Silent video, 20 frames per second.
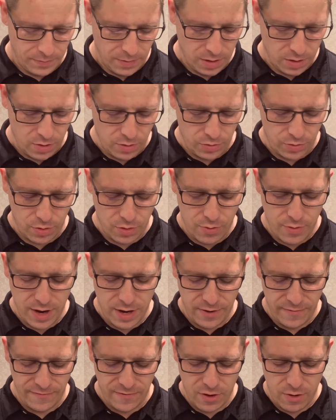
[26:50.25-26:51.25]
Don't throw away
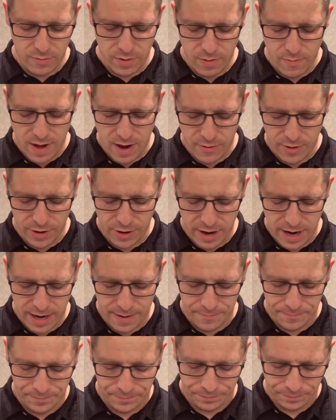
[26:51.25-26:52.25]
your foam, you might regret
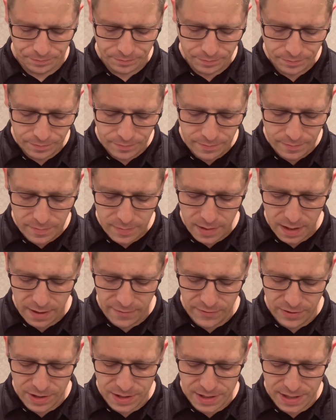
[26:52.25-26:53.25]
it
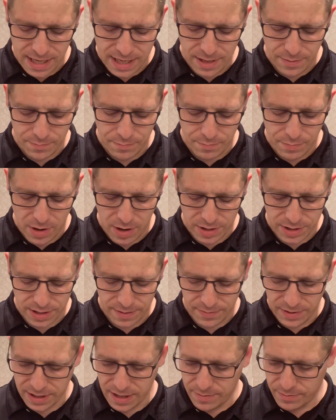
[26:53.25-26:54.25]
if you decide to box
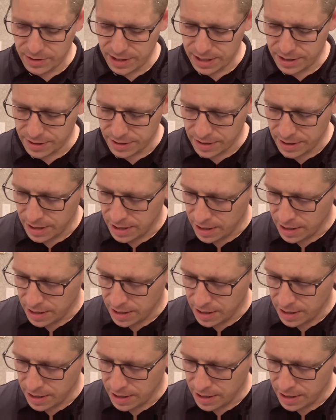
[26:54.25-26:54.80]
something up later.